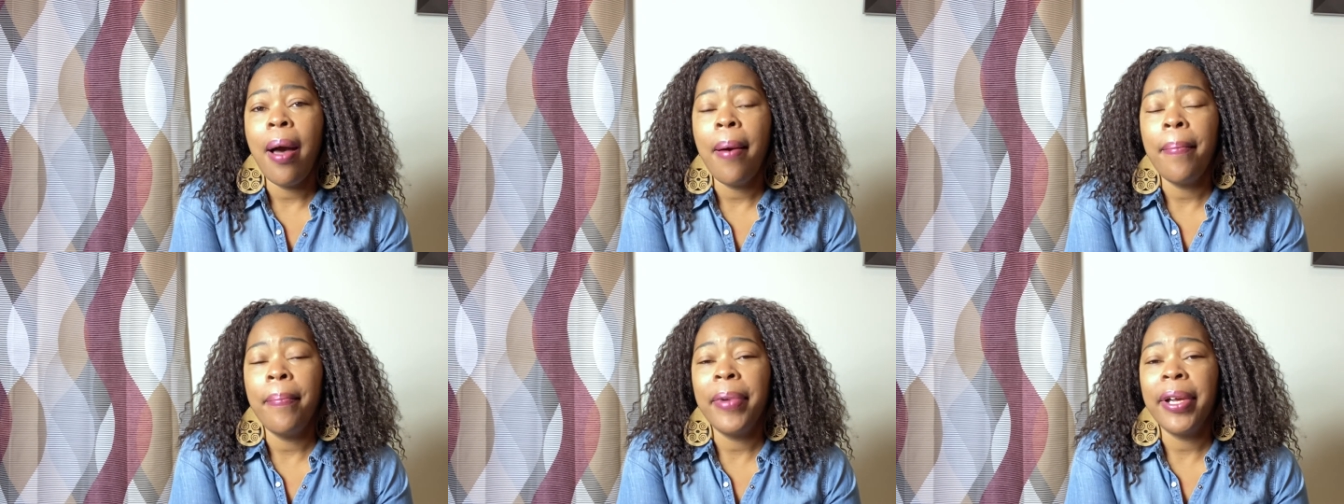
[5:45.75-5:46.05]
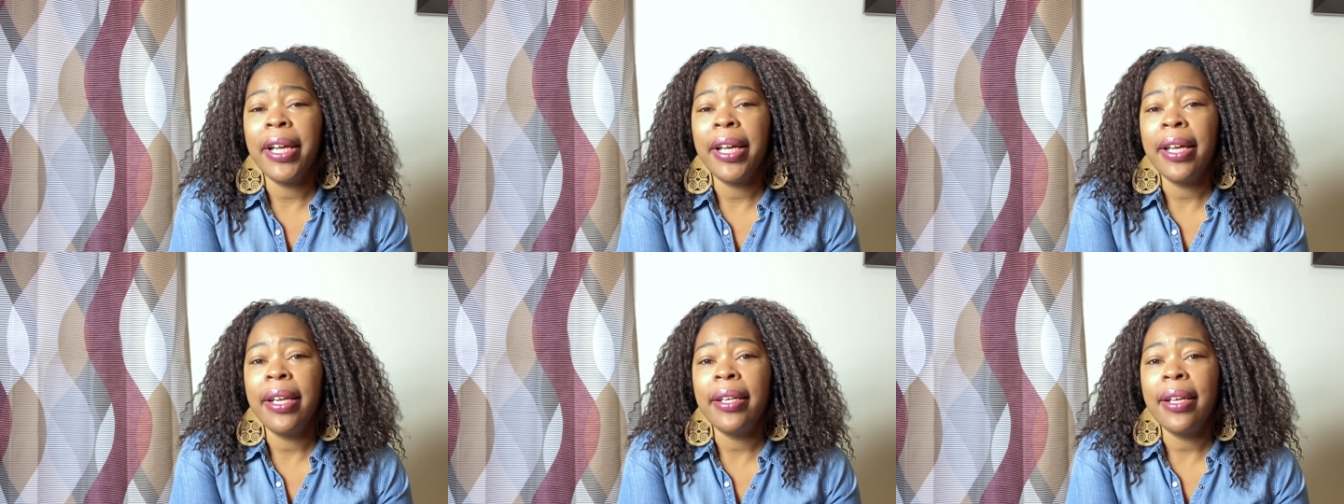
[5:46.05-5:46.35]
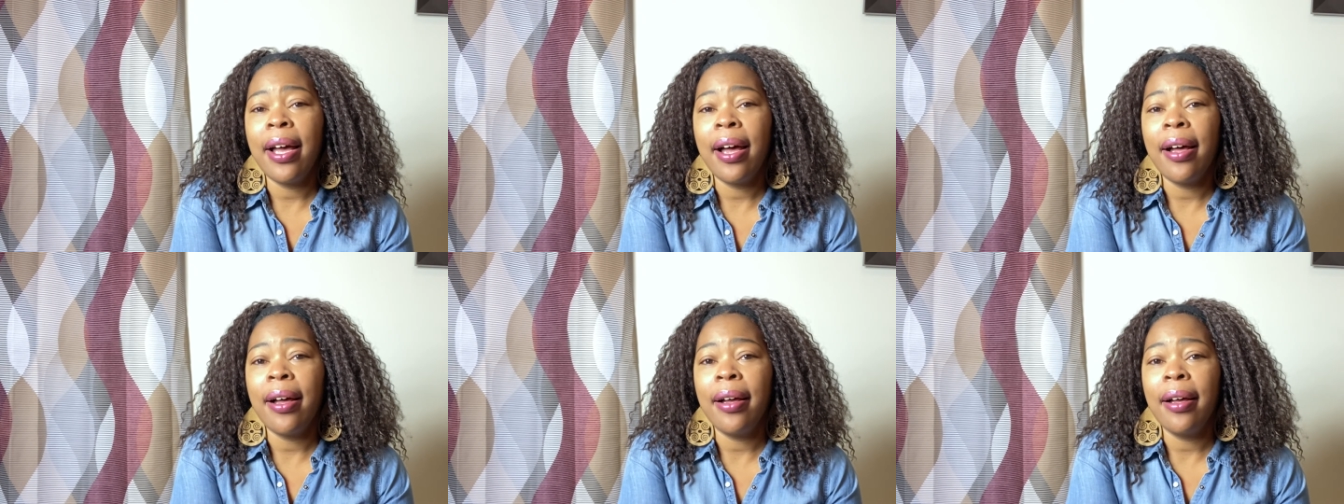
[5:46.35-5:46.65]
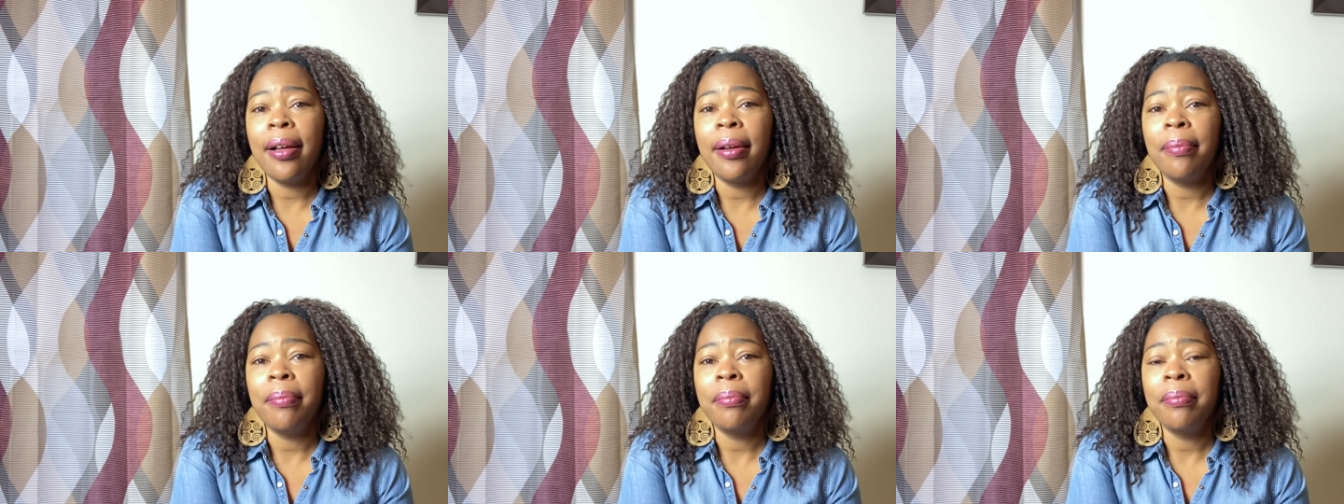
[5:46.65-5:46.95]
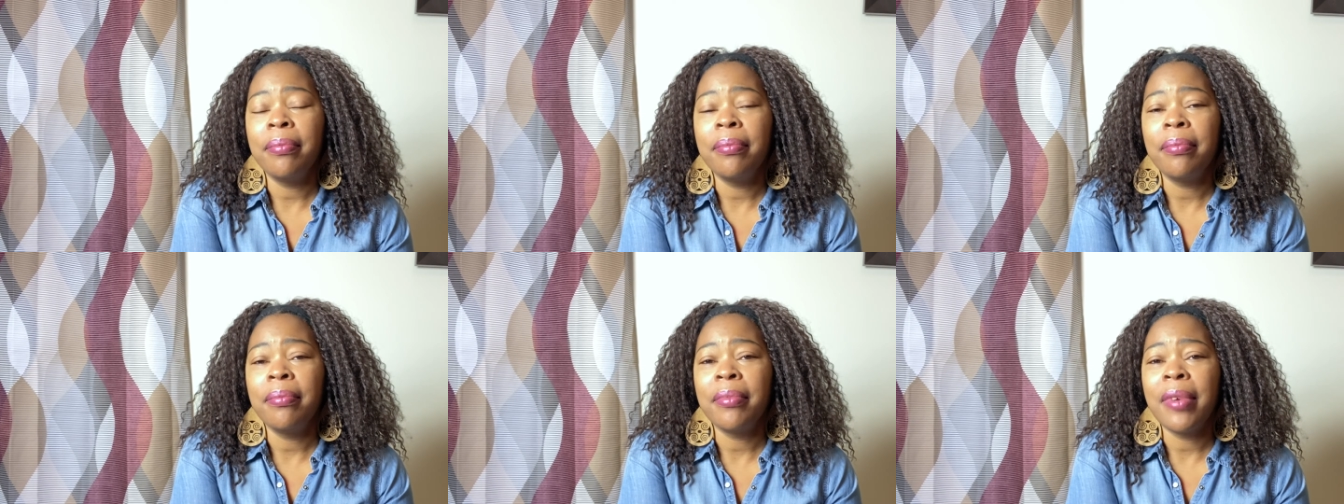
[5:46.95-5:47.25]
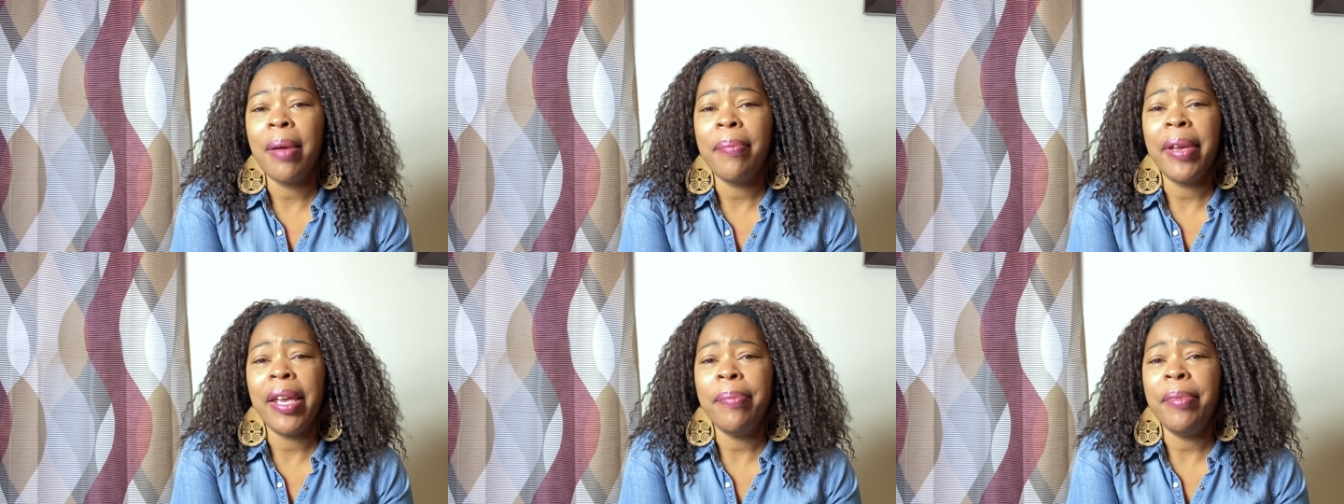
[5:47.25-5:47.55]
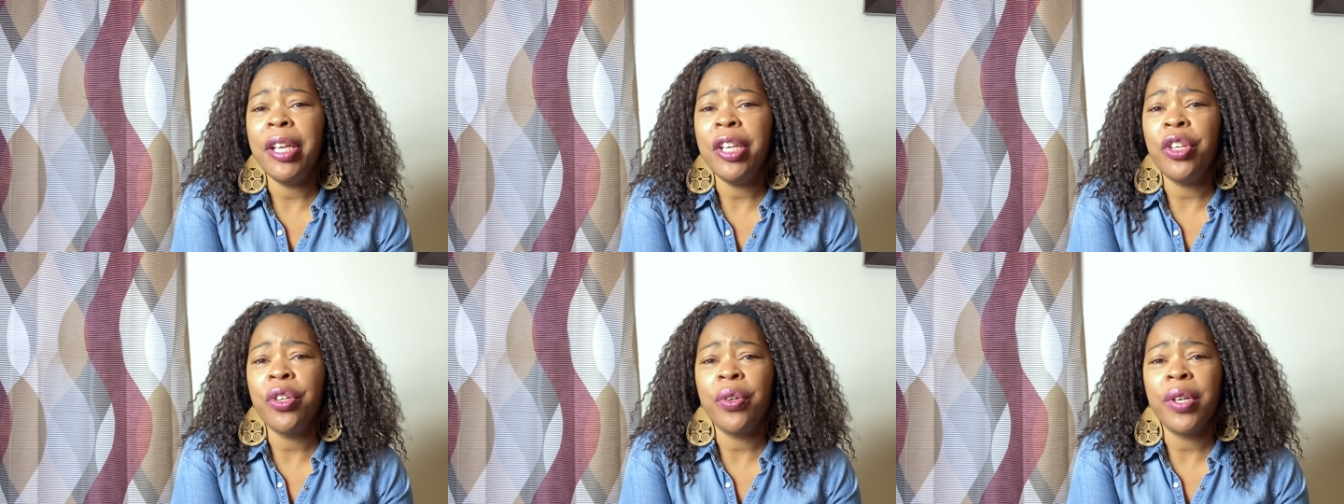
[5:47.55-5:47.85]
But um,
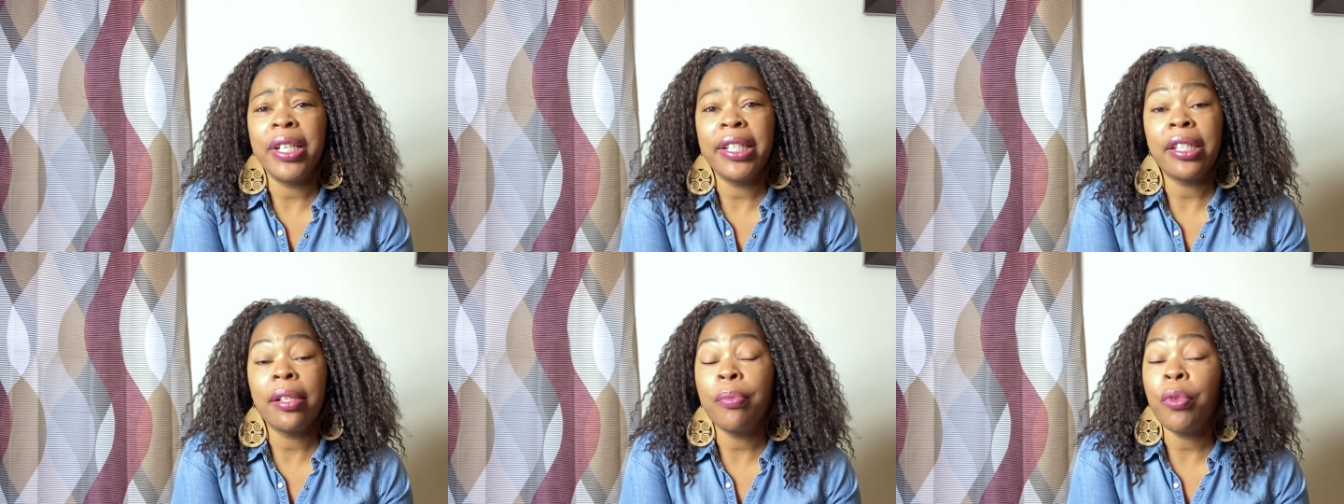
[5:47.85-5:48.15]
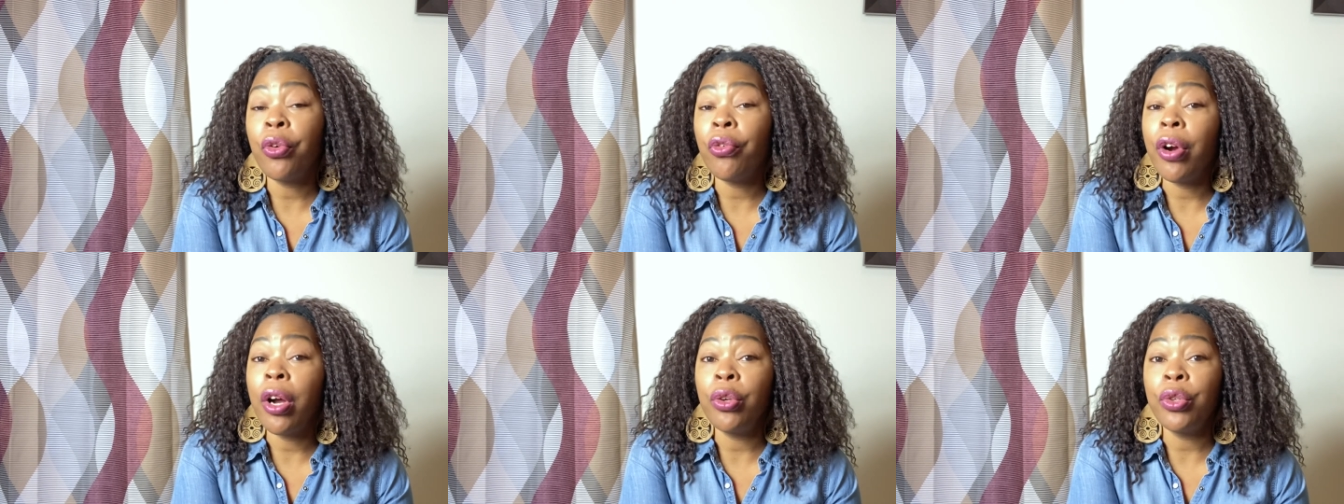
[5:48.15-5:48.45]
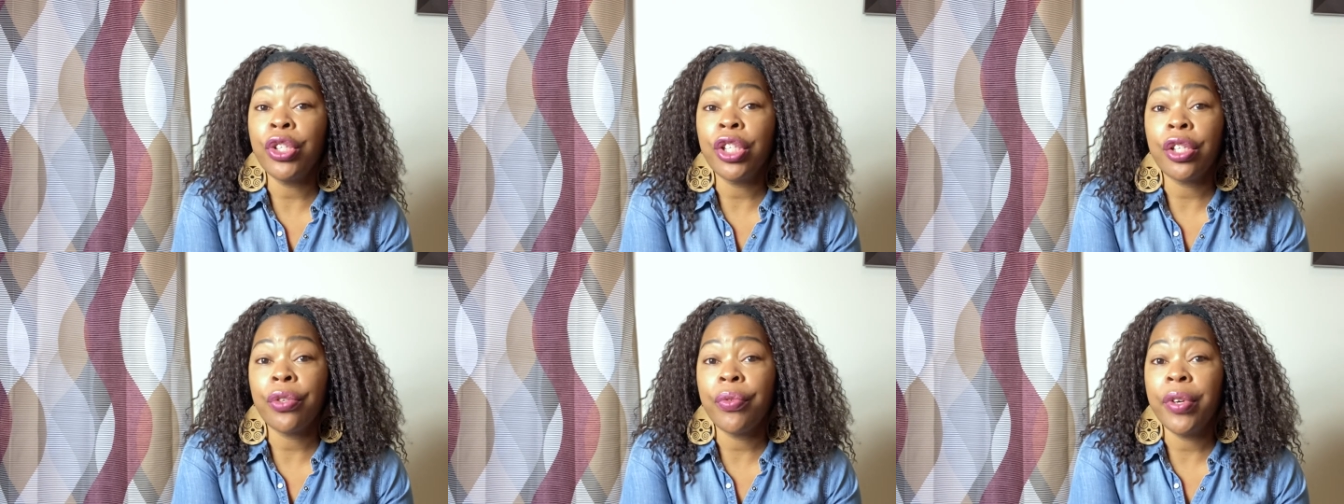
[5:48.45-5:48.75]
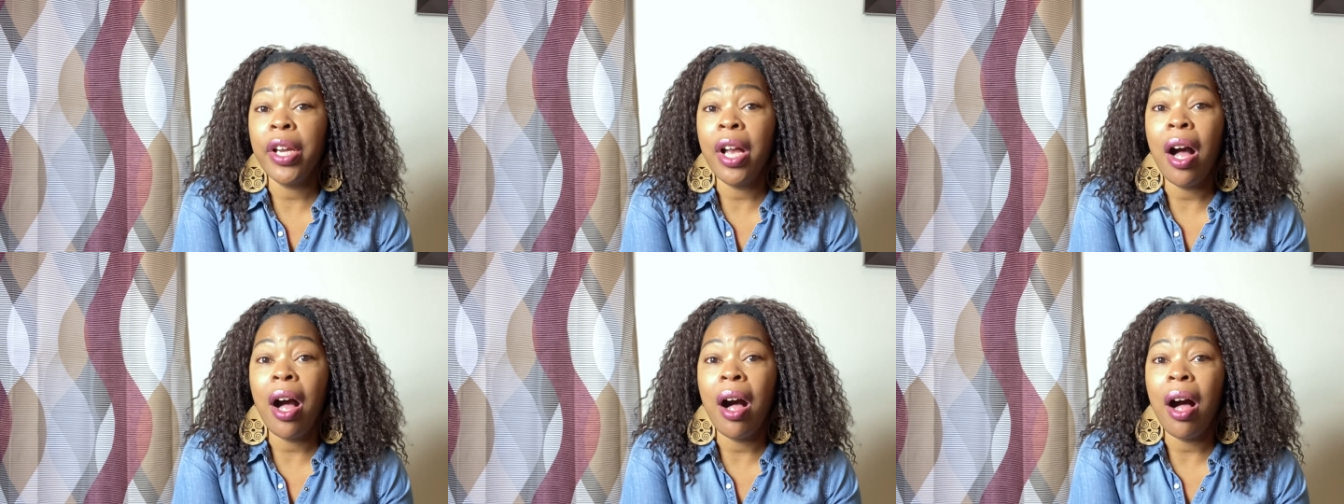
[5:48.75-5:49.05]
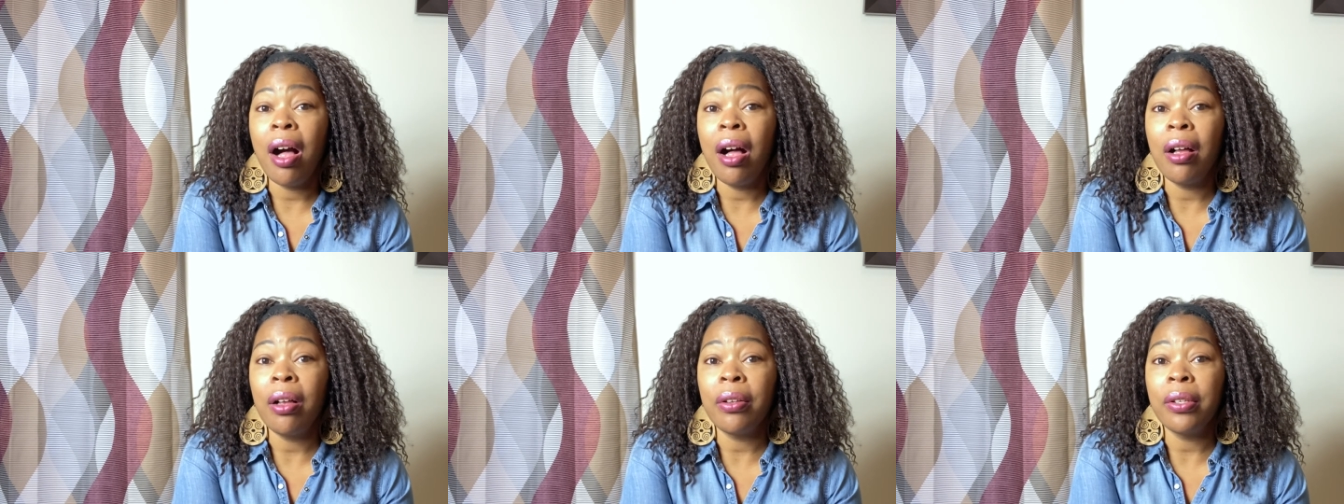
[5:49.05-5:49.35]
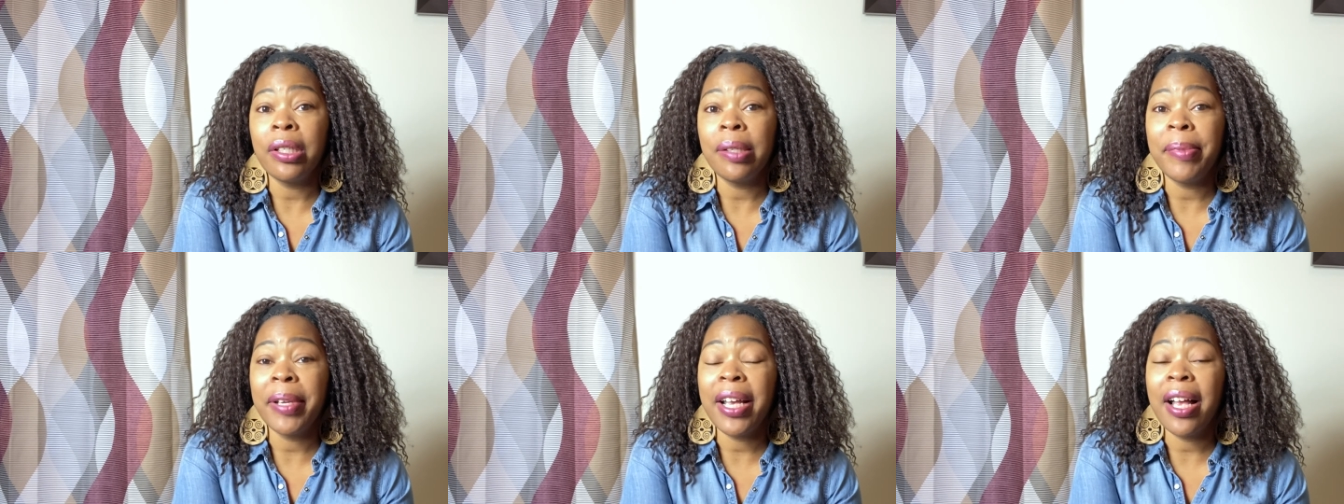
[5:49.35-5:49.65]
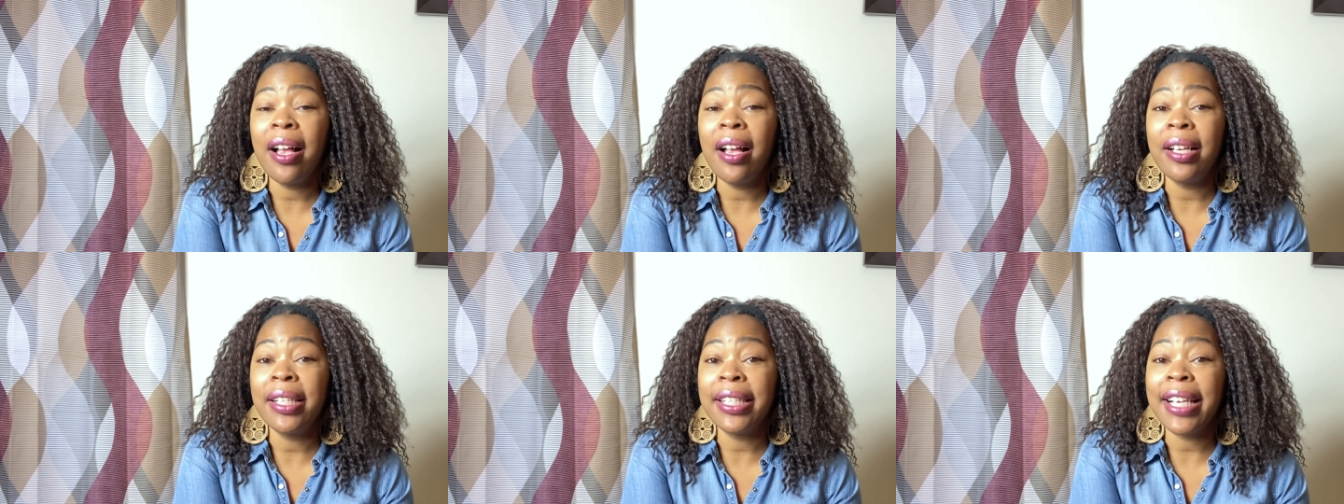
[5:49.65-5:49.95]
maybe doing some grocery hauls
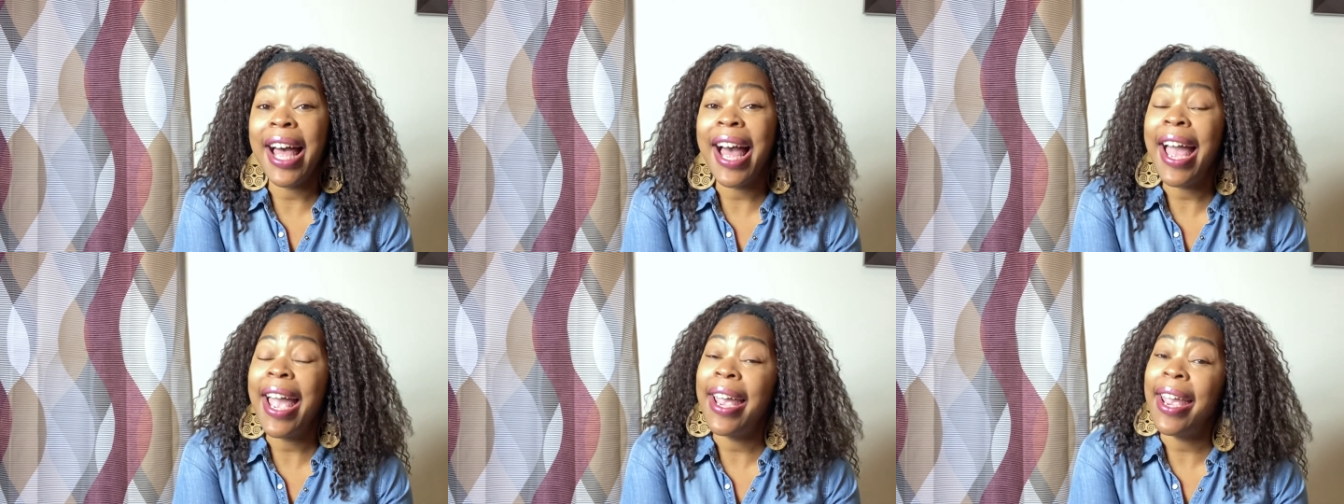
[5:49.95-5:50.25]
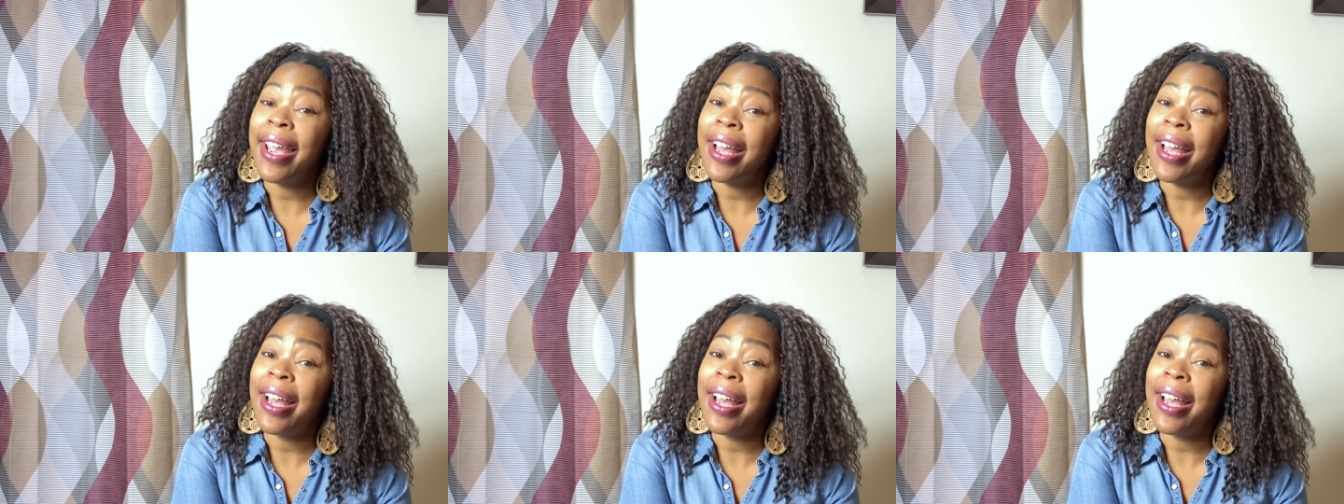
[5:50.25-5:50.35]
because I